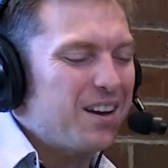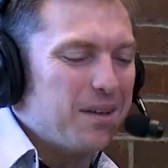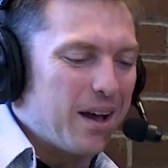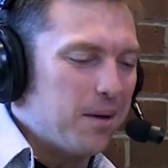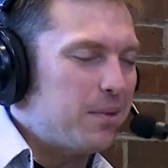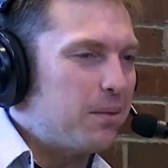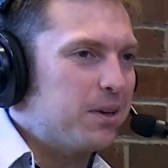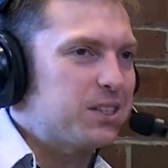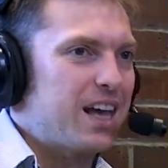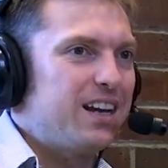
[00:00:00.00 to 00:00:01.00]
and I'm
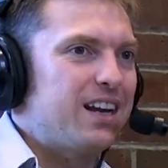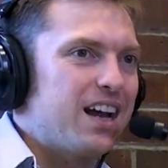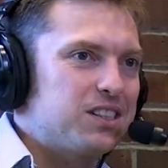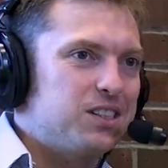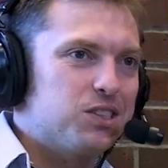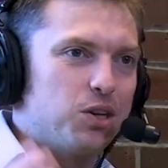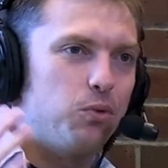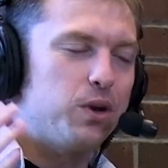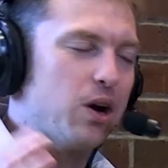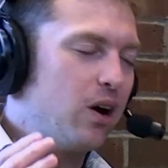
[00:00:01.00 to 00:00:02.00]
excited to ask you. So
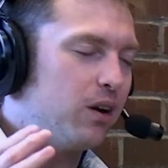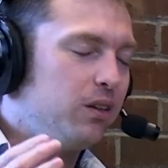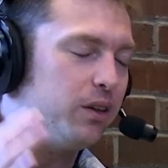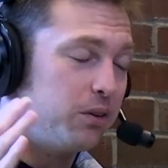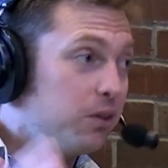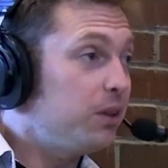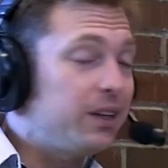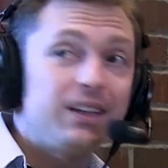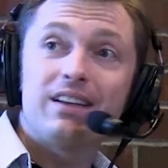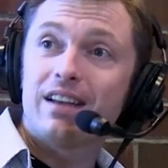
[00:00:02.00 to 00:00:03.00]
we are
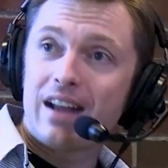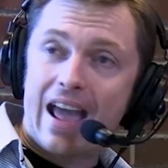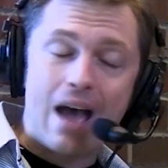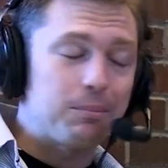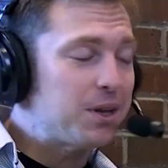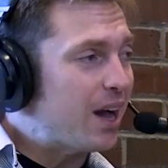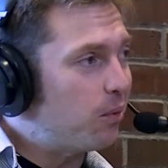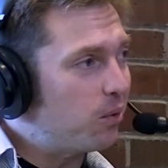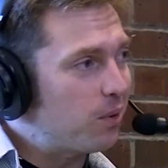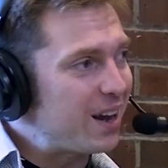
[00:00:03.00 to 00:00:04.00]
literally at a happy
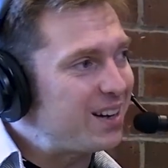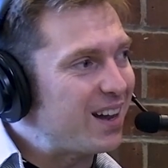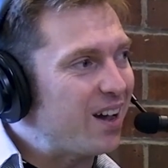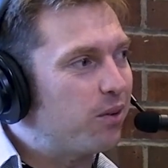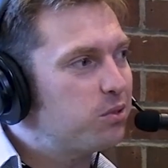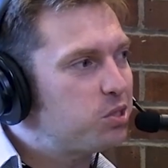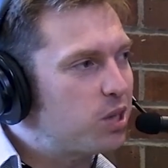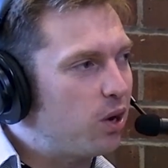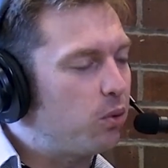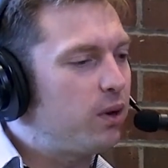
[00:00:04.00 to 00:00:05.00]
hour right now.
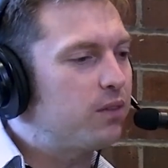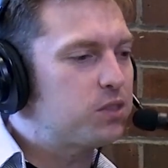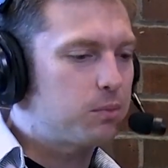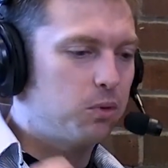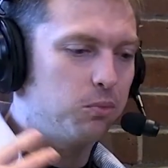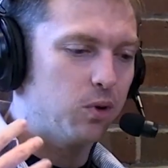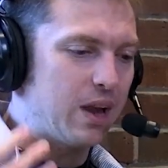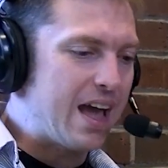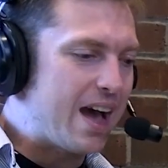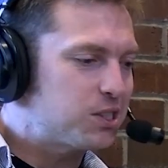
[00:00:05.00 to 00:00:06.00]
So if someone were
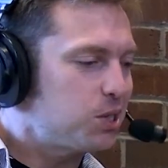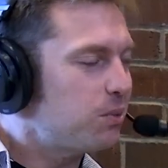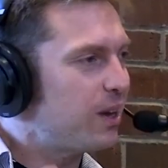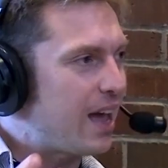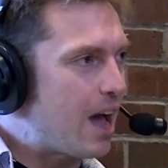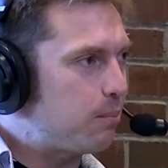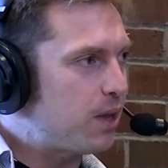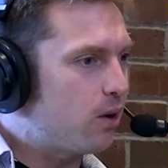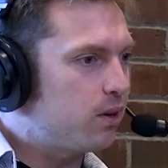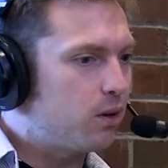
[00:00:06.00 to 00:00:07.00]
to ask you at a
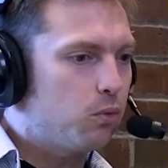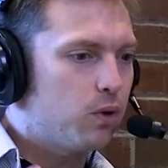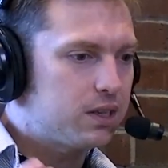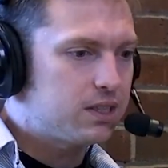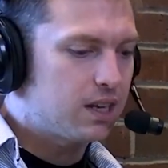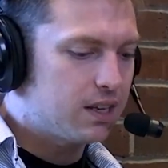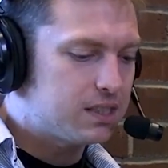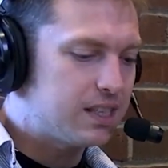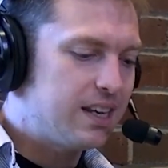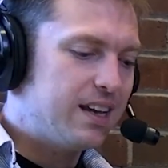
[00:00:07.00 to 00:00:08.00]
happy hour, what
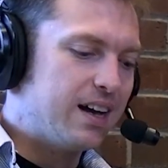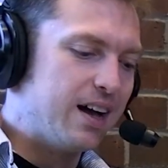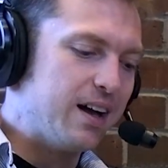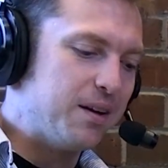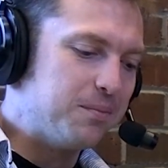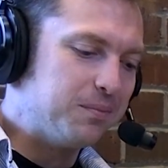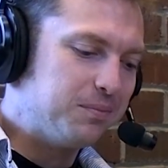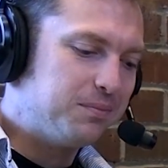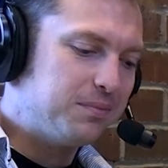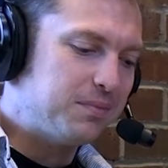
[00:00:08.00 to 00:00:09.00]
does
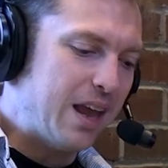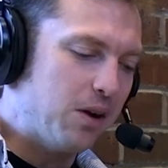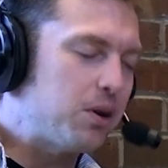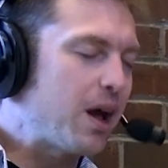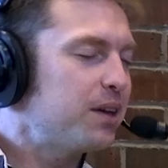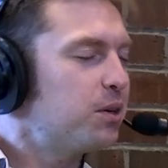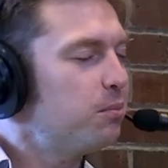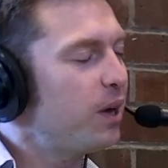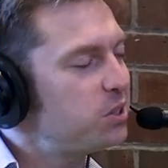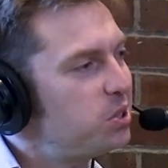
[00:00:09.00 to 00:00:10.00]
Aerodyn
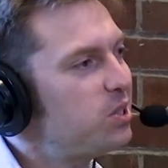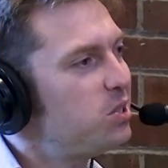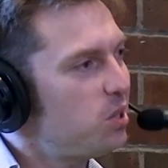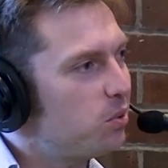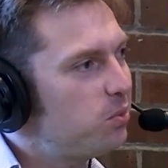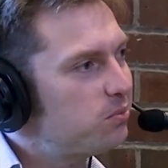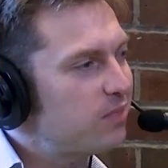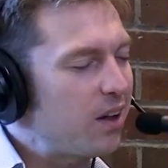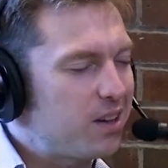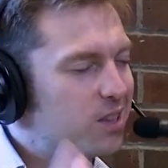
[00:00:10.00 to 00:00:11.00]
Combustion do?
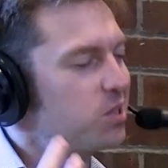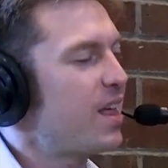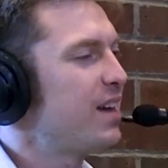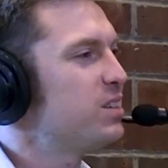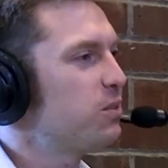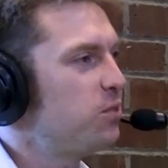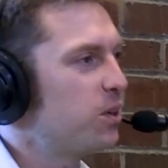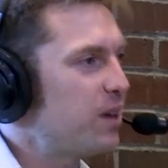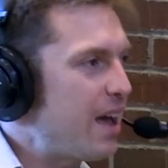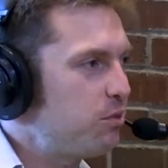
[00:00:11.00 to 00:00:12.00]
How do you answer that as if
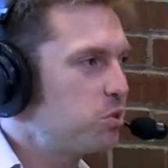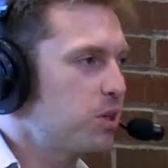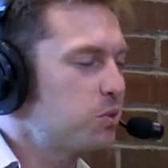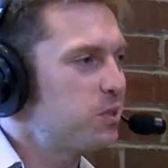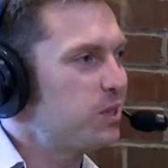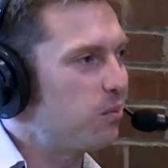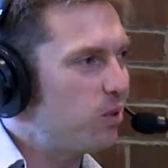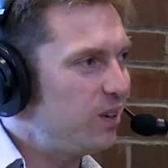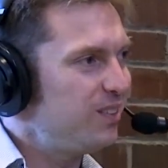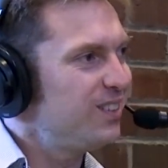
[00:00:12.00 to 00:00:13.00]
you're having drinks with someone?